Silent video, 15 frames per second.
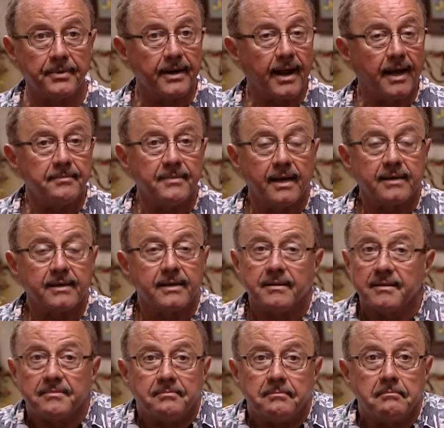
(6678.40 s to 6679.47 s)
but I'm not going
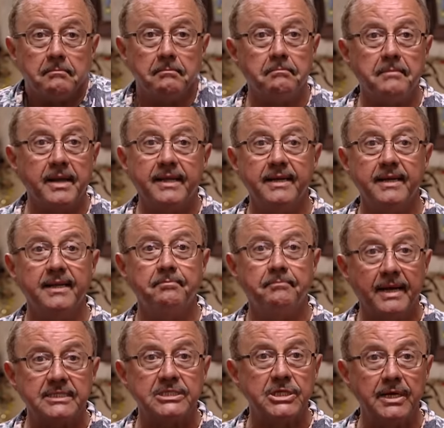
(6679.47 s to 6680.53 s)
to make any
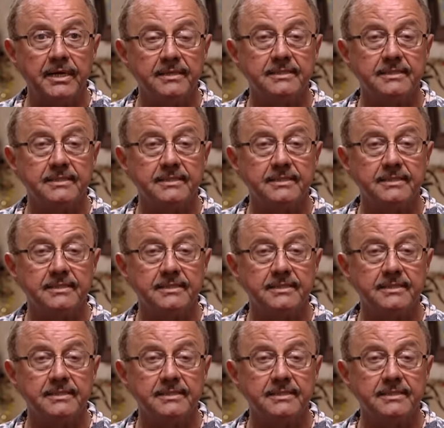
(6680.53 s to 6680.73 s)
bets on